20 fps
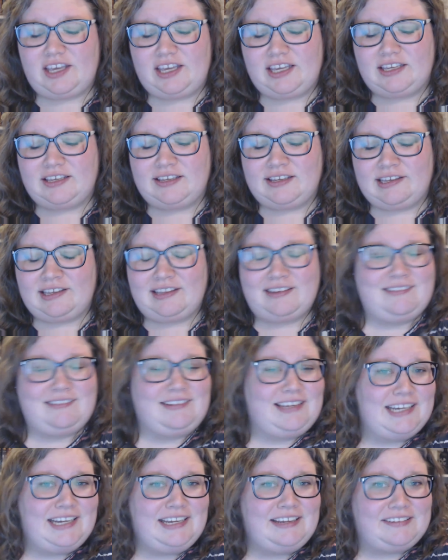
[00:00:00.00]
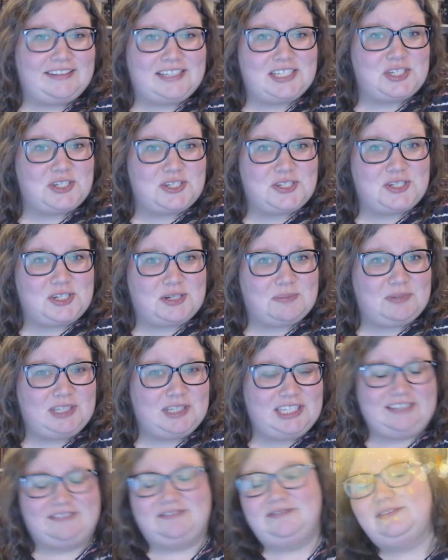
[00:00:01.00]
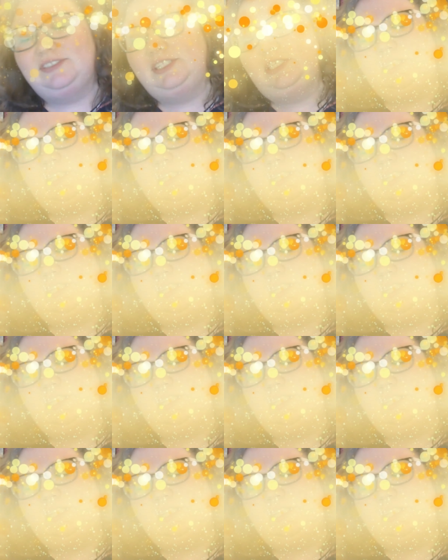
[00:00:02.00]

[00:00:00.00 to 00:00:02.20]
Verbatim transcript: And yeah, let's just jump in.